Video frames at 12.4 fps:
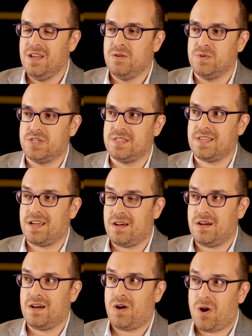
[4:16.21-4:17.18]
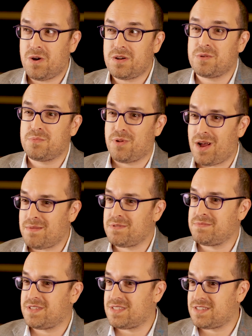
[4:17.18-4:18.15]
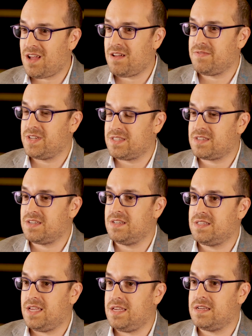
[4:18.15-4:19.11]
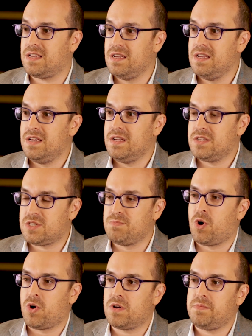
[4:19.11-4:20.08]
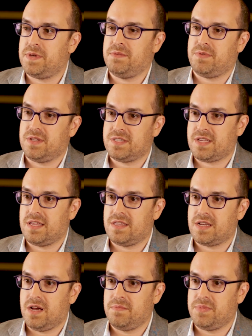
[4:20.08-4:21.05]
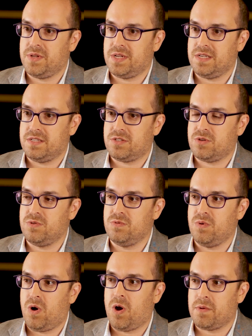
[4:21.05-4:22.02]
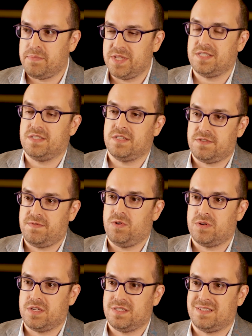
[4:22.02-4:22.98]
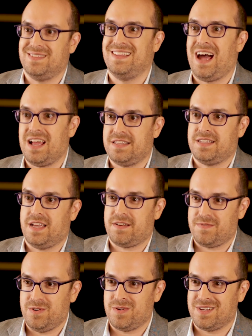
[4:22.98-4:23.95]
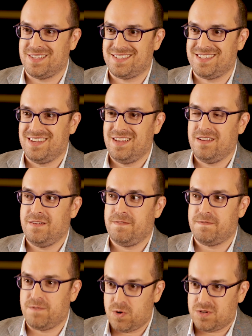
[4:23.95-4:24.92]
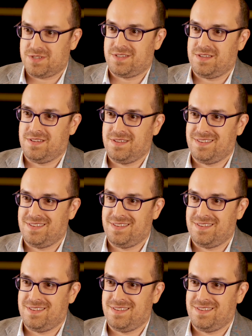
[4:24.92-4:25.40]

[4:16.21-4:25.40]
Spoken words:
which is a harder problem to solve, and it's going to take smarter people inside the companies who are business-focused, not tech-focused, first.